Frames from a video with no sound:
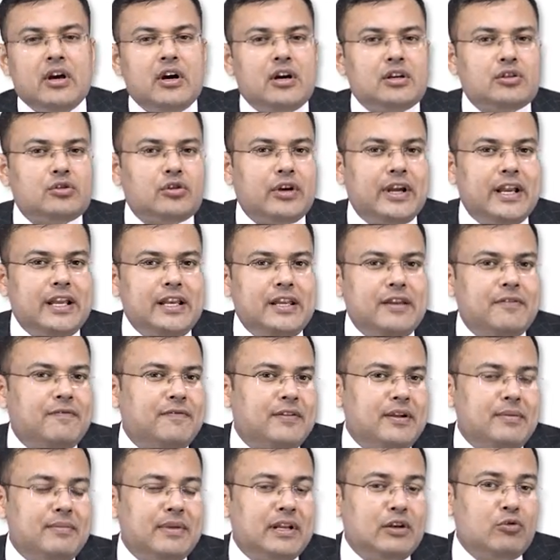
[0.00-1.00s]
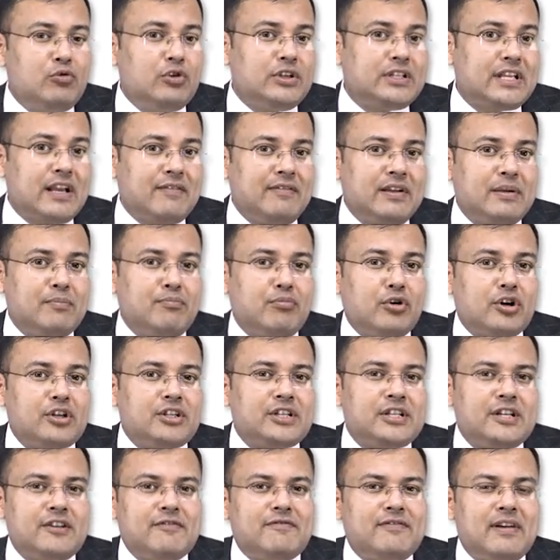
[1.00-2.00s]
So any female who is having
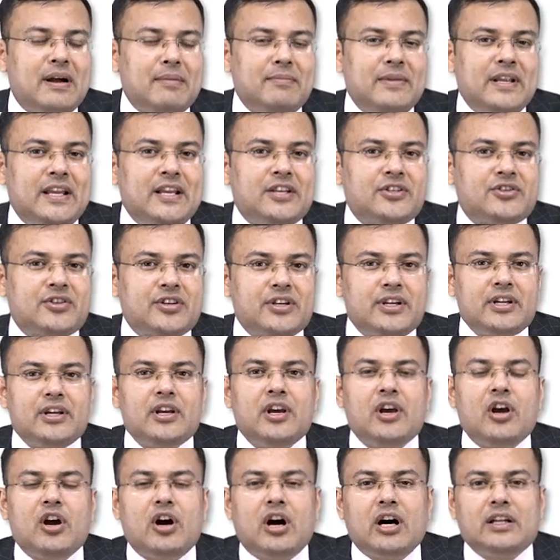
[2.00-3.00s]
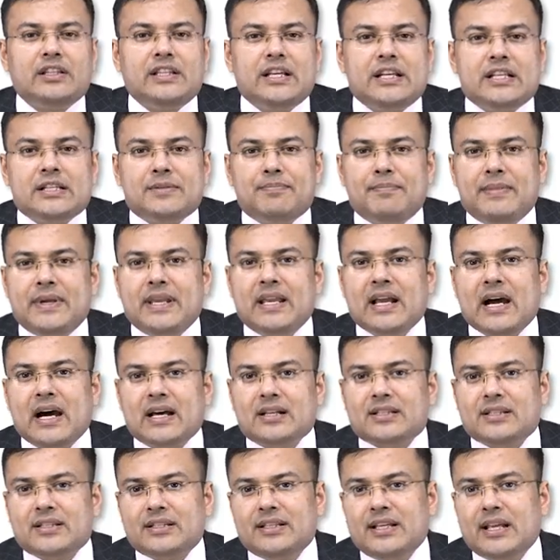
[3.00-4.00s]
positive family history or there is
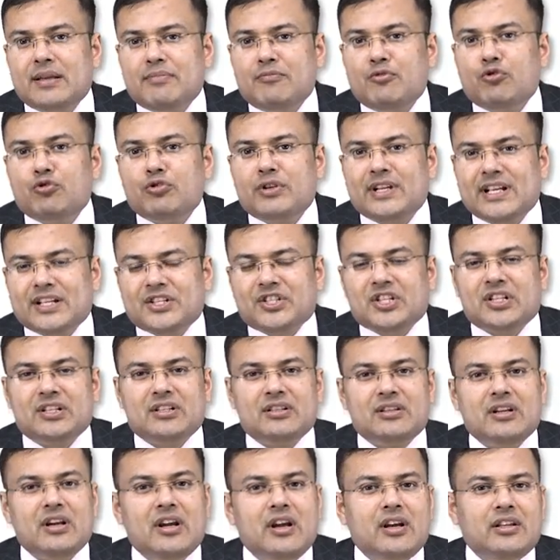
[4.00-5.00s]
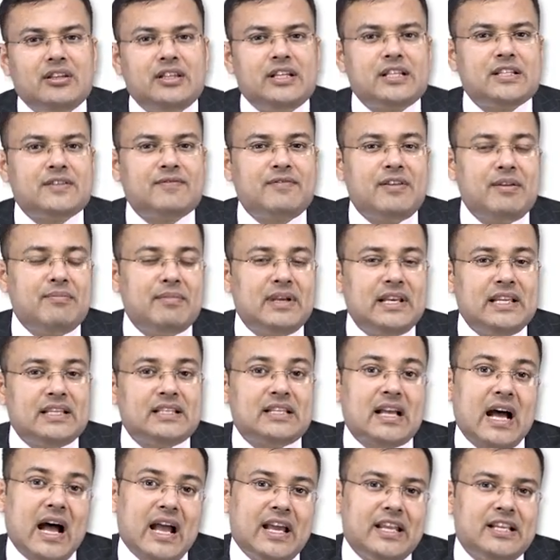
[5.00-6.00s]
BRCA mutation, this female
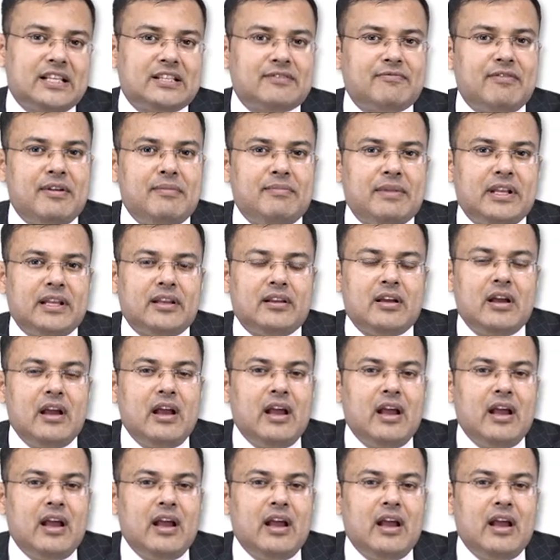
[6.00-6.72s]
is high risk female.